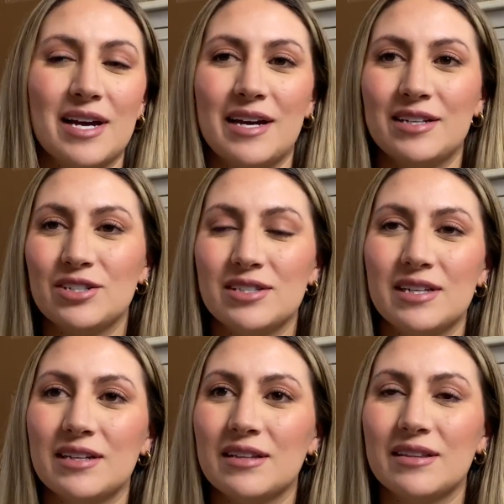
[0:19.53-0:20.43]
I just
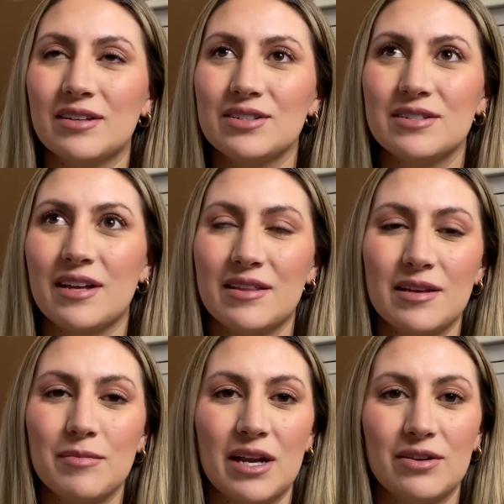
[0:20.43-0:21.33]
think that there's
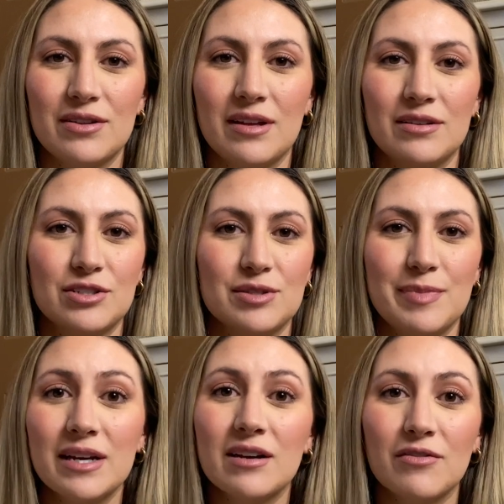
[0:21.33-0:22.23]
nothing better than just
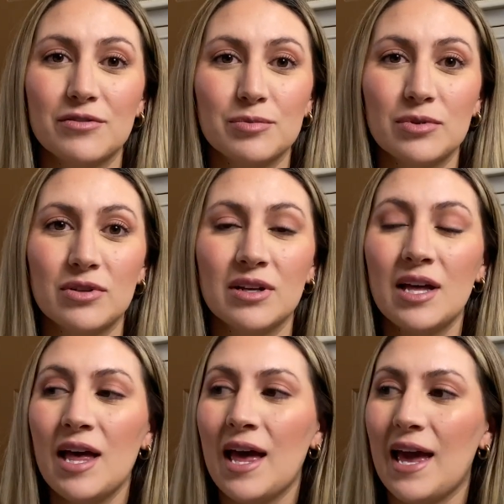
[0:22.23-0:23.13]
being comfortable,
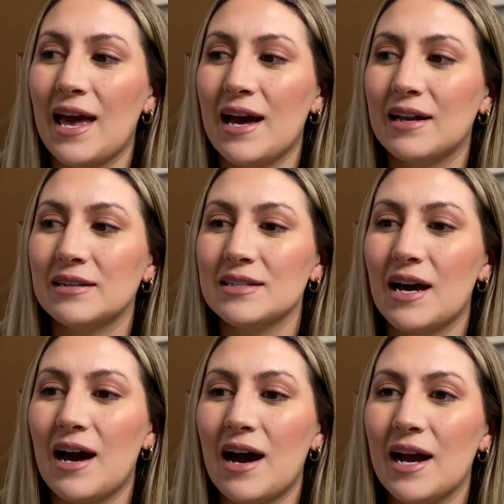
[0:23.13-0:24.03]
and
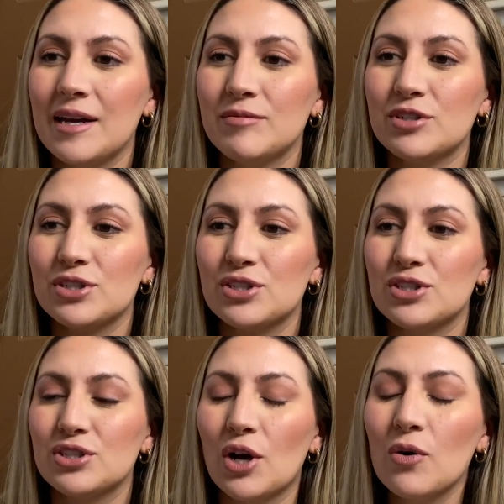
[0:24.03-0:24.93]
I am
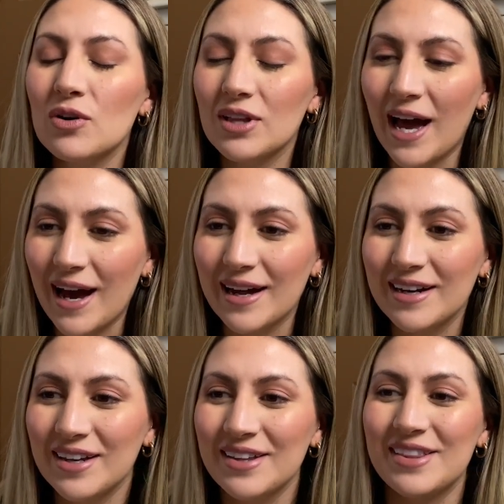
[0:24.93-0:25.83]
just so
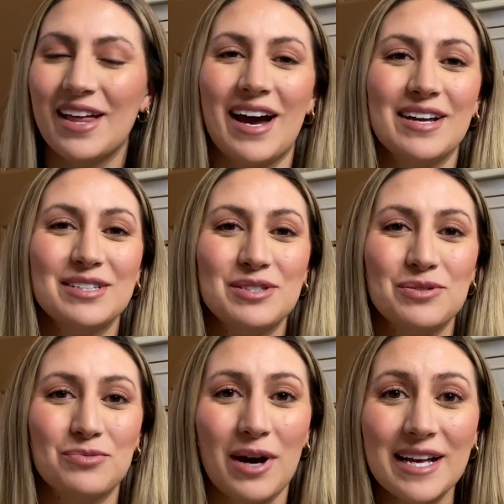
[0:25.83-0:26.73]
glad that
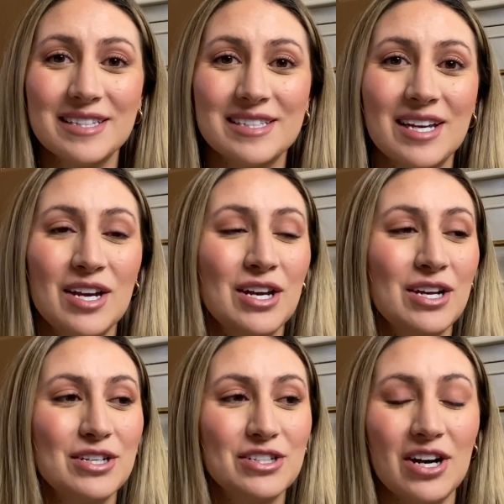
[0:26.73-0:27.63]
sweats,
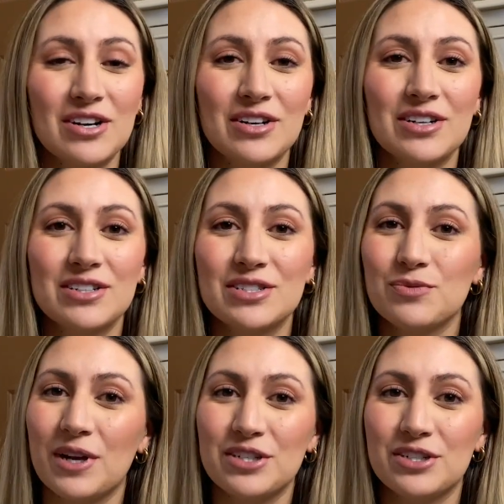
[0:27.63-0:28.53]
joggers,
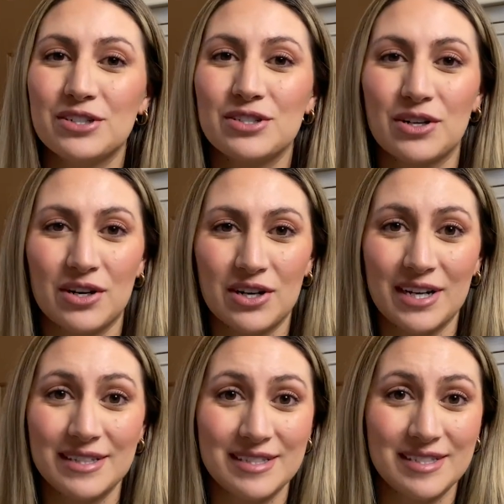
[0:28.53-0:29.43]
sweatshirts are
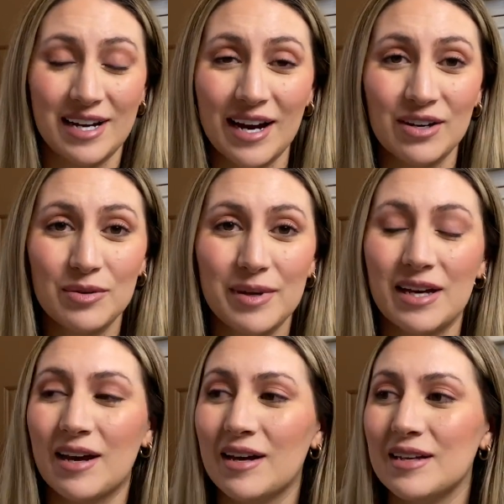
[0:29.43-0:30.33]
in style
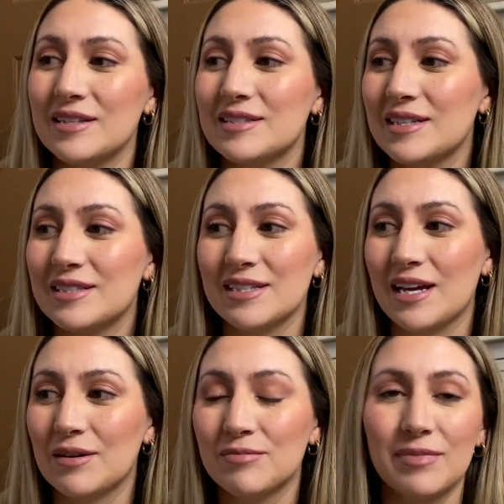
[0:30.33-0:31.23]
because it's
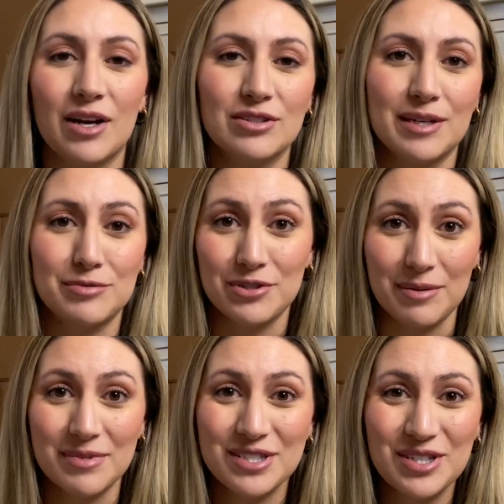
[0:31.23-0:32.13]
like my all-time
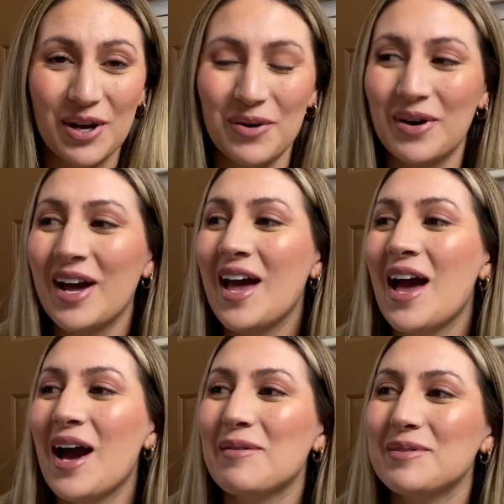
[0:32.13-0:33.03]
dream. So
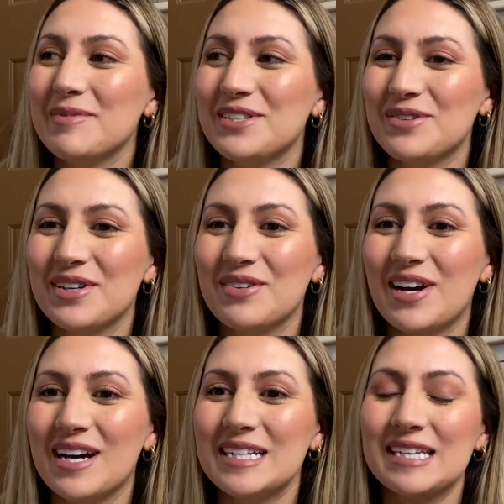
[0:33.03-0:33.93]
I'm going to be showing you
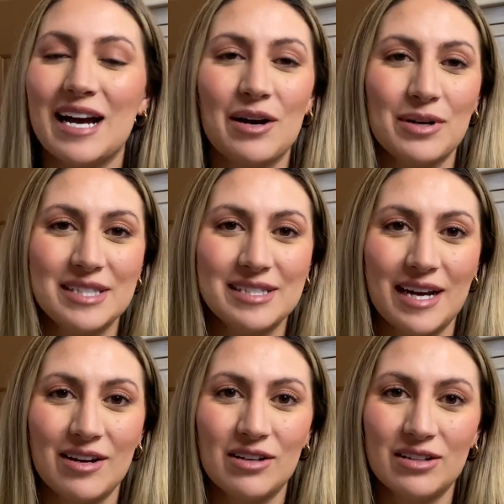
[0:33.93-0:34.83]
guys how I
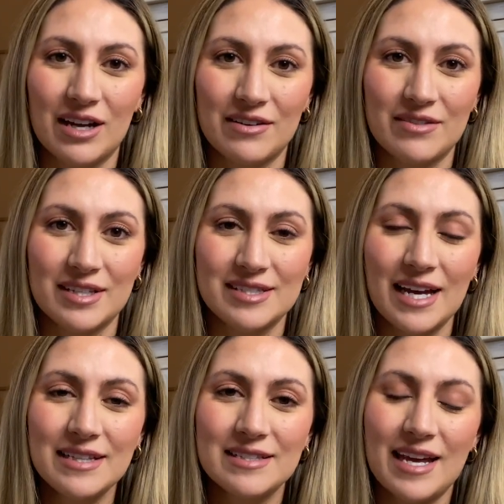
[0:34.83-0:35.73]
style a lot of the
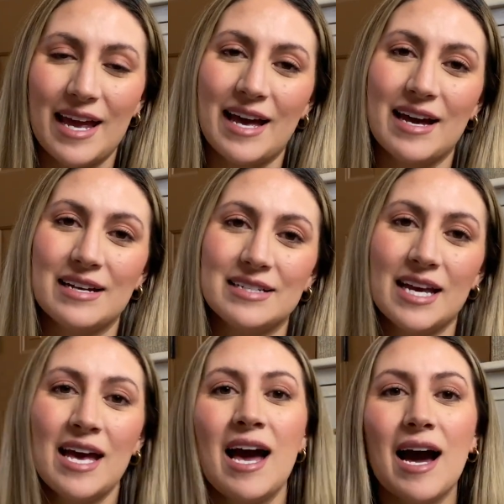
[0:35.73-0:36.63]
sets, and
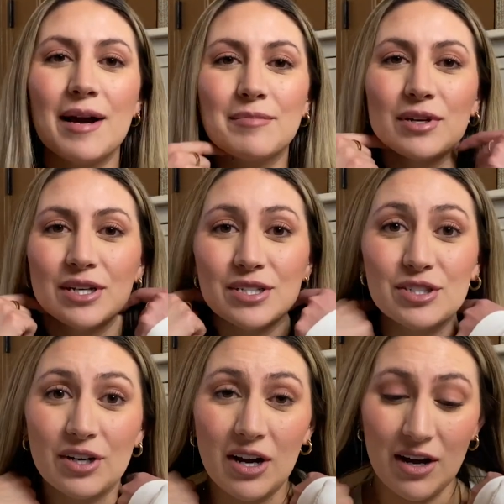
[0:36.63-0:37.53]
I'm going to
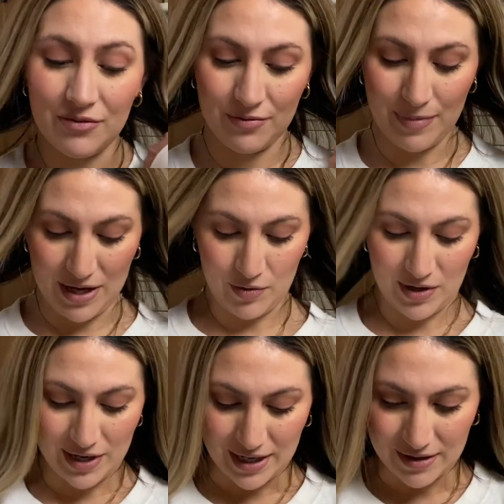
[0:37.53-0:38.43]
start off by
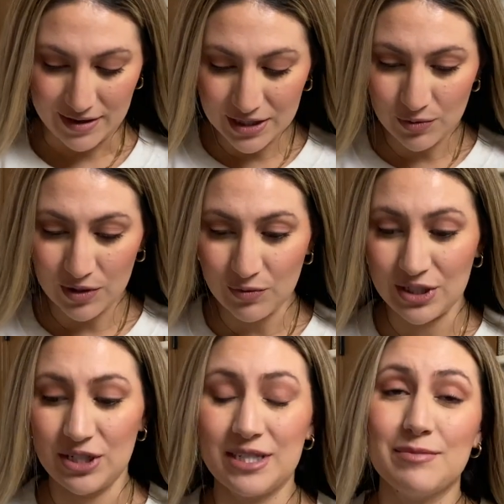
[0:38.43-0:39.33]
wearing this one, which
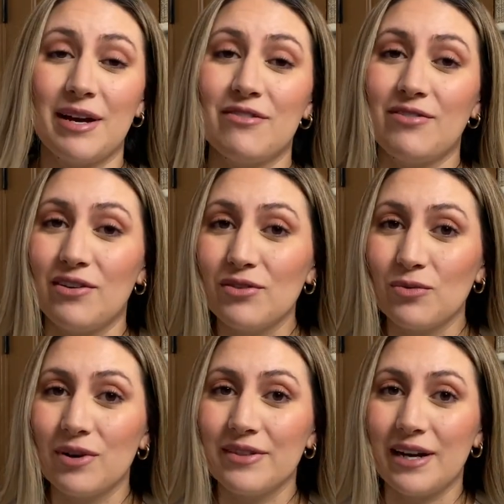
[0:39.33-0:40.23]
is my favorite
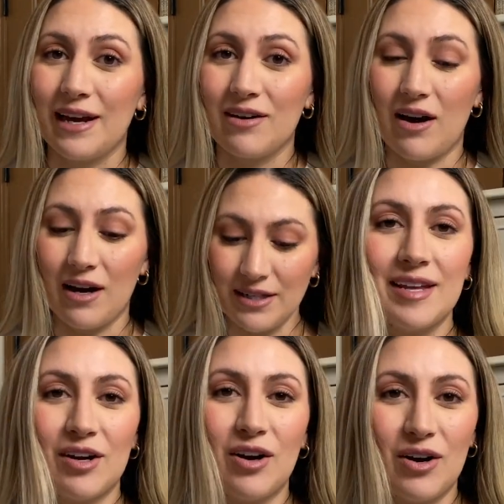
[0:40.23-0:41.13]
one that I got.
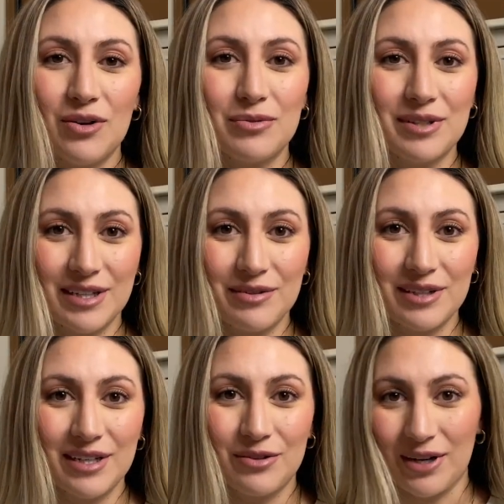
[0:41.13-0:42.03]
They're all really,
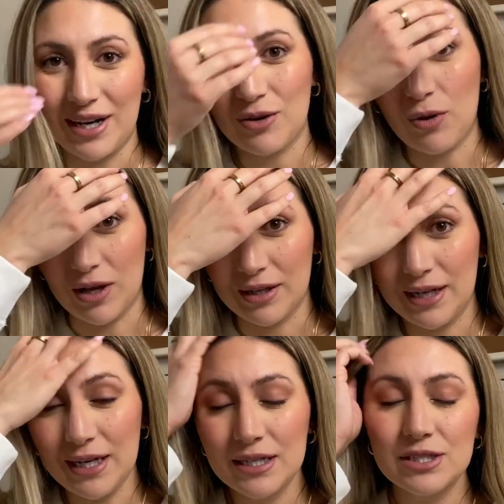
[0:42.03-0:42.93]
really great
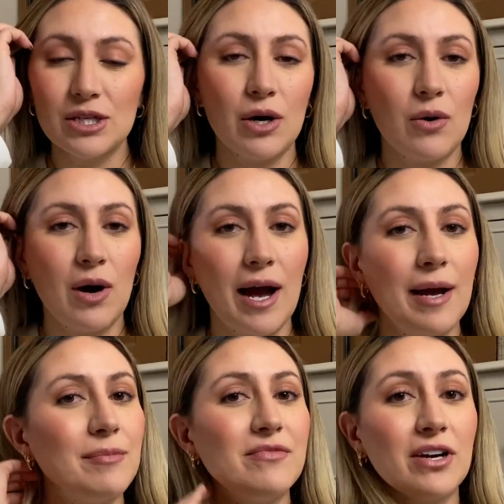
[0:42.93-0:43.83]
quality, so
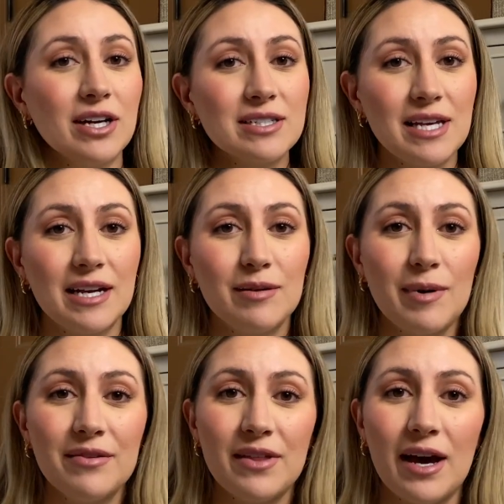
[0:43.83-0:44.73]
I'm very excited
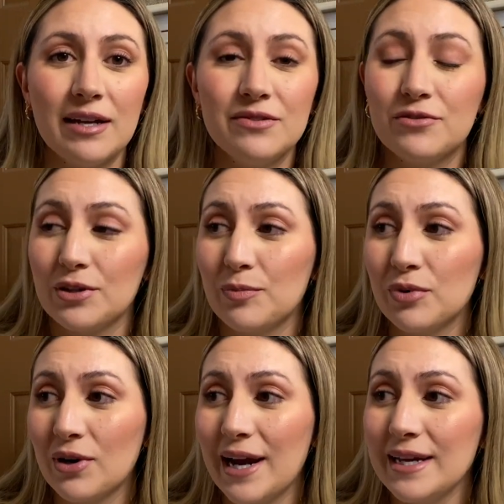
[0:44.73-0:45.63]
about that. For the
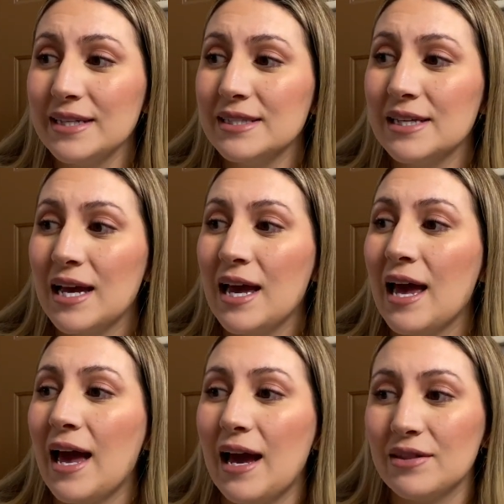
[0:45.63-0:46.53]
price
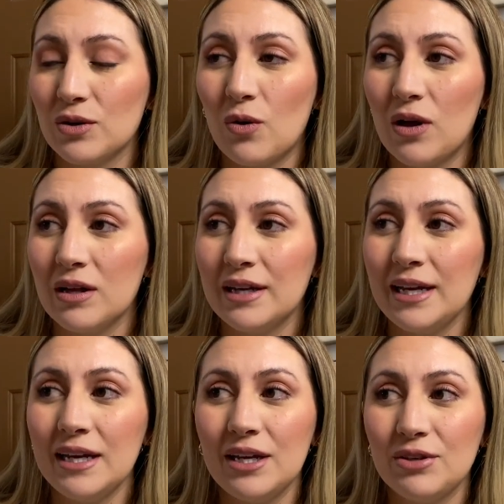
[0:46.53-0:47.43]
and the
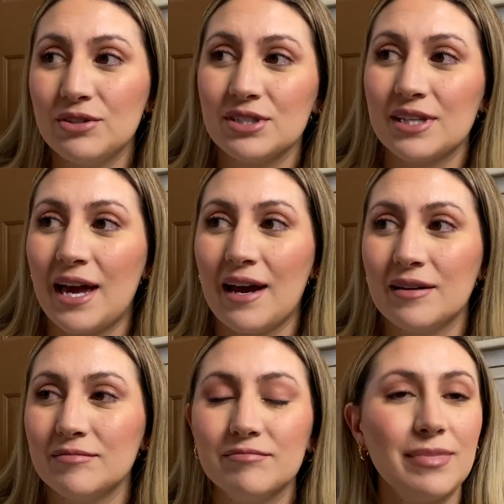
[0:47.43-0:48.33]
quality, you just
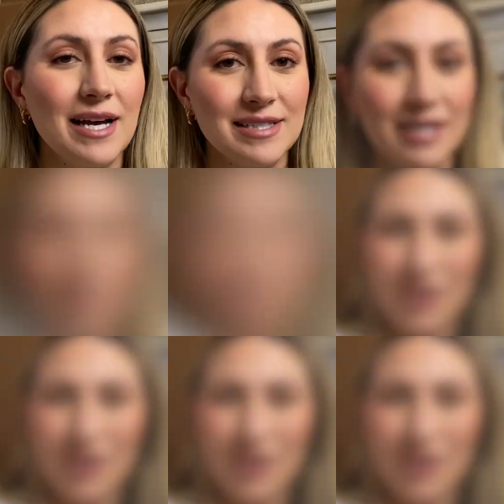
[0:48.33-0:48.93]
can't pass it up.